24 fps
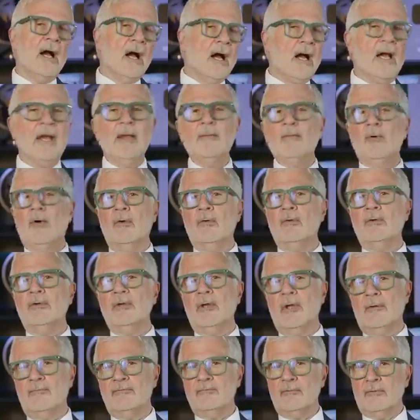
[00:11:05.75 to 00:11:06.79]
I'm old
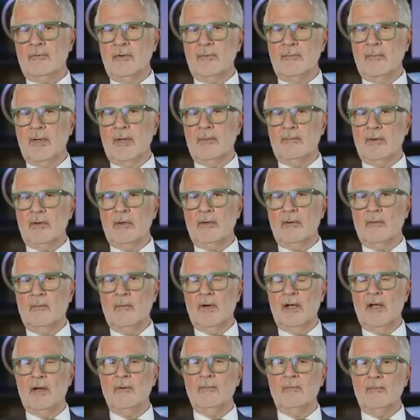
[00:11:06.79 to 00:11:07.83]
enough to remember
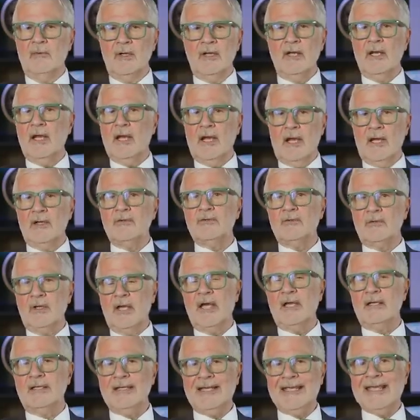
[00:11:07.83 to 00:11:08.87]
when we
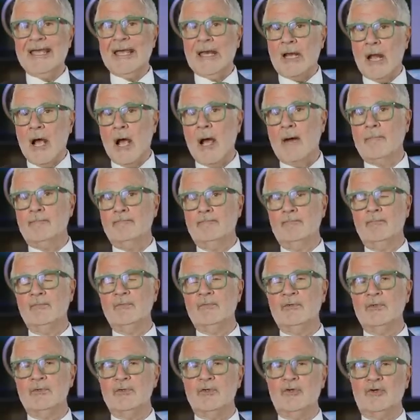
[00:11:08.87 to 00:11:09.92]
actually had to get
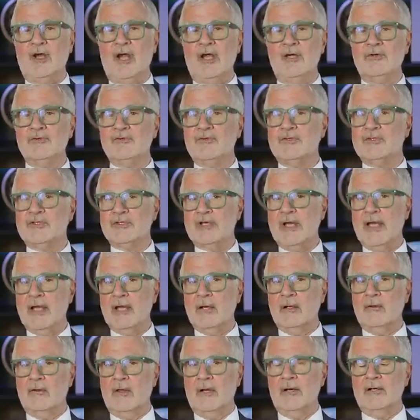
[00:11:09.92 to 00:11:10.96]
up to change the
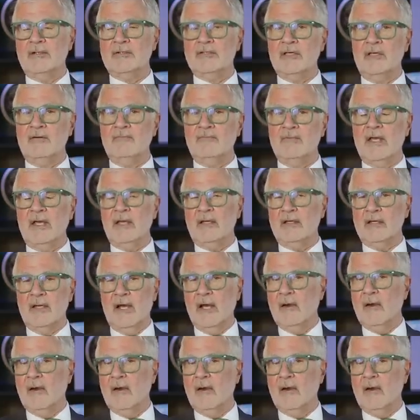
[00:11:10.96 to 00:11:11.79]
channel on a TV.